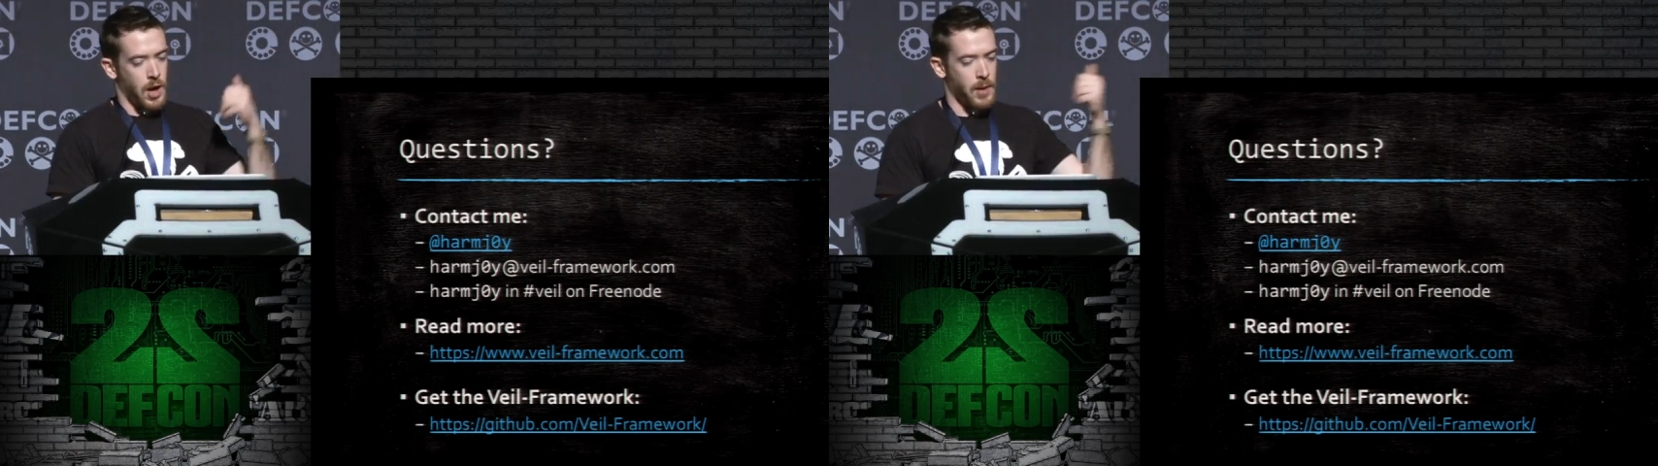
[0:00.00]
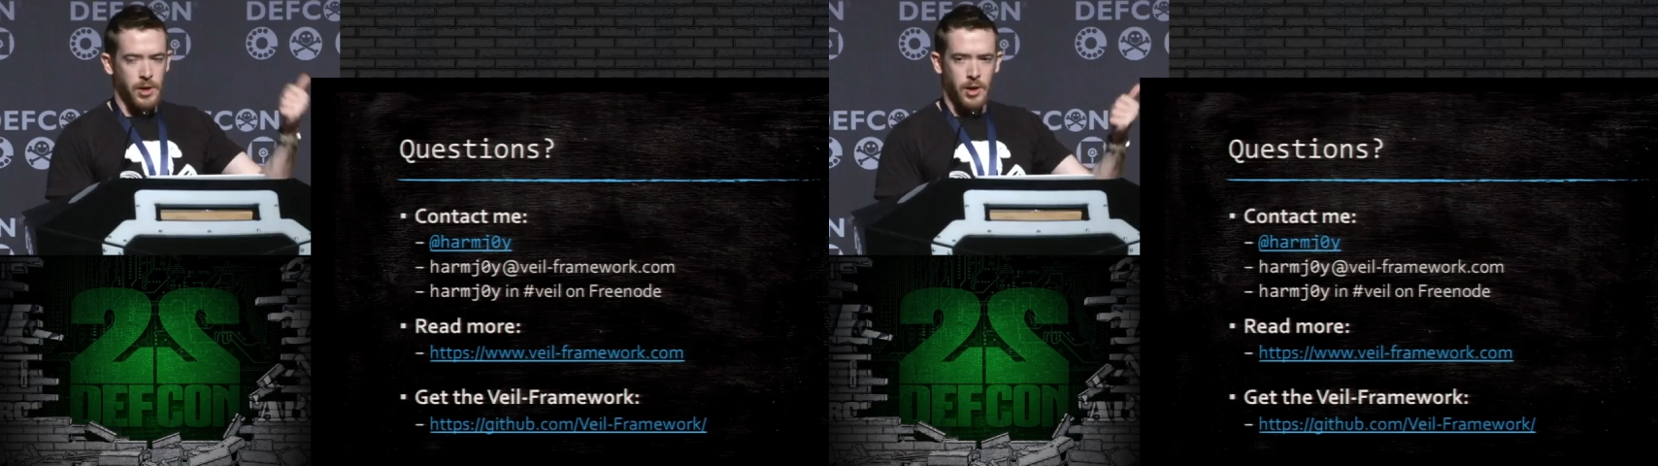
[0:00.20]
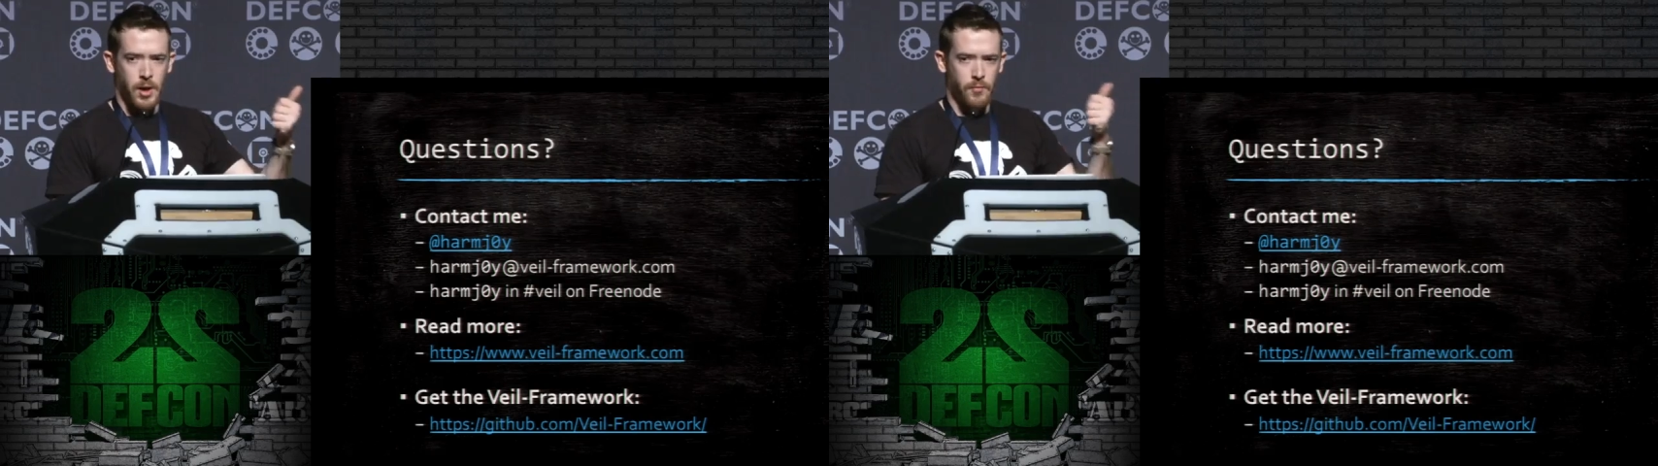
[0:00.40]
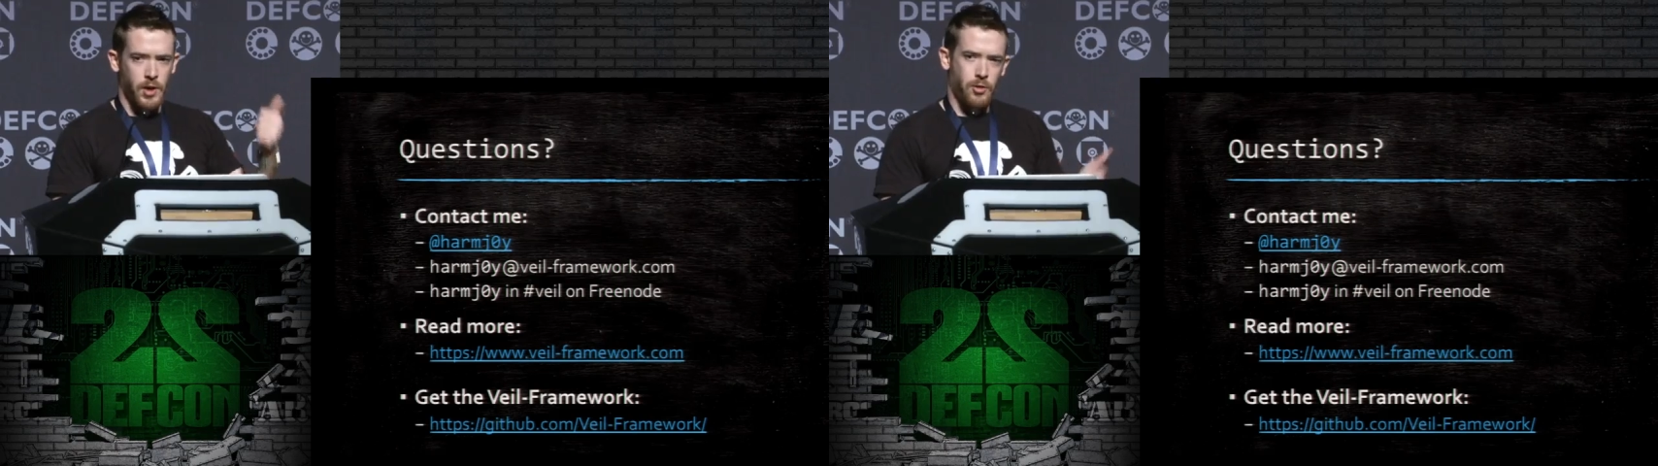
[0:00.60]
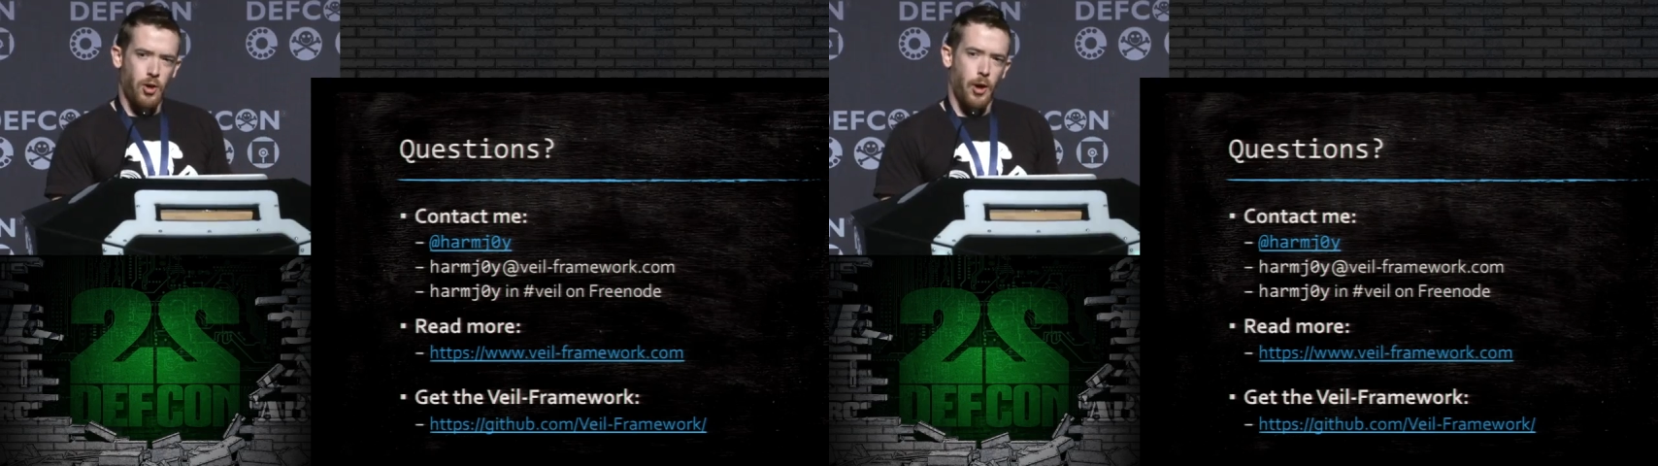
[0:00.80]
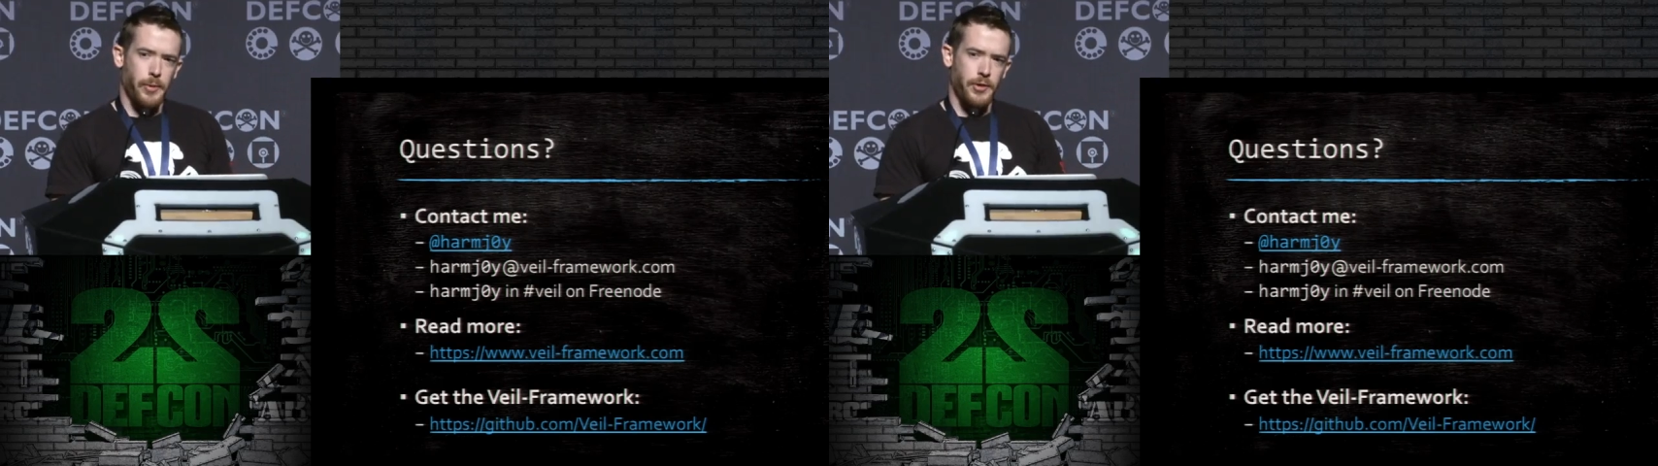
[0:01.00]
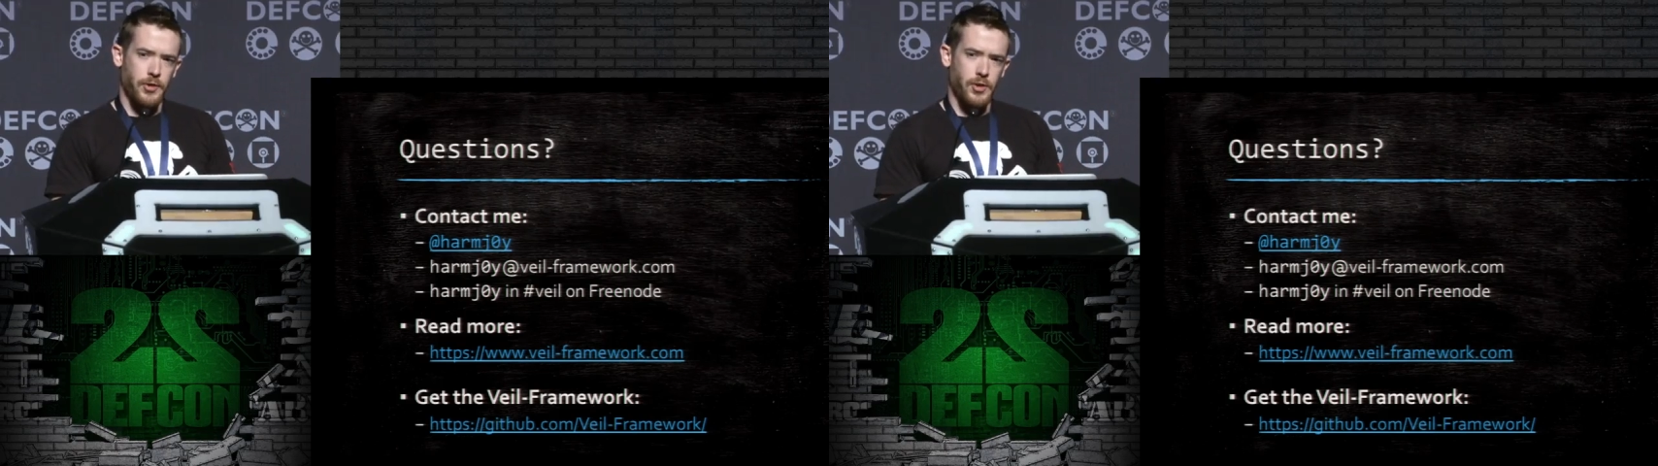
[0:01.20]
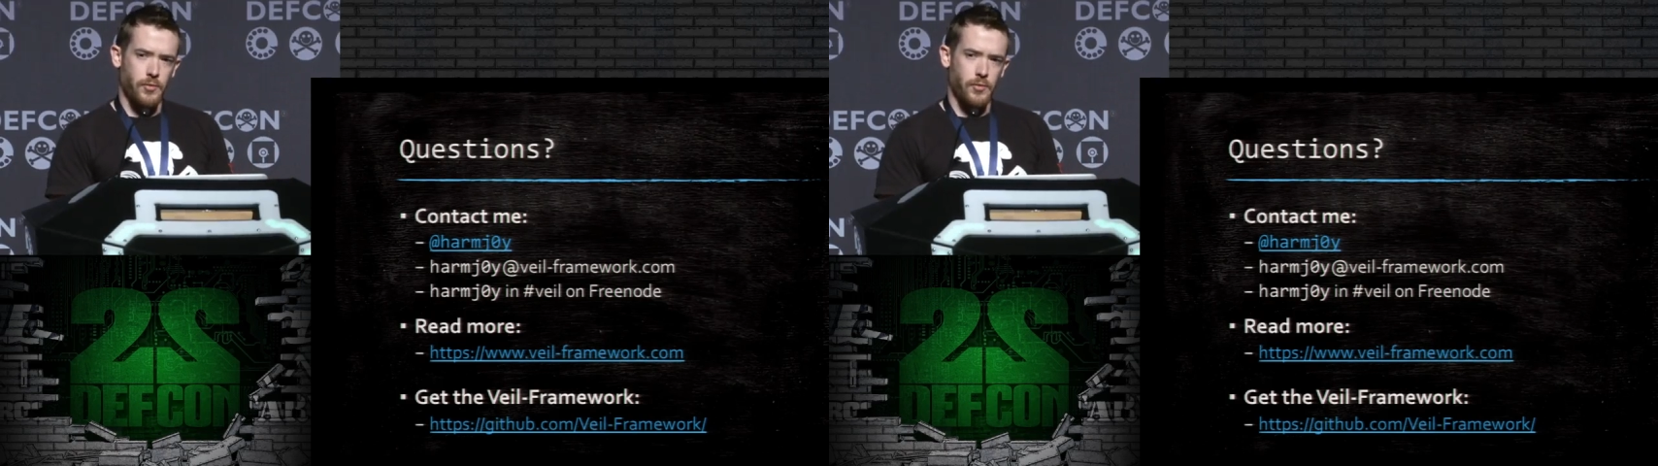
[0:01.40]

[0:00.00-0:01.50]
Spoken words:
I'm in Veil and Armitage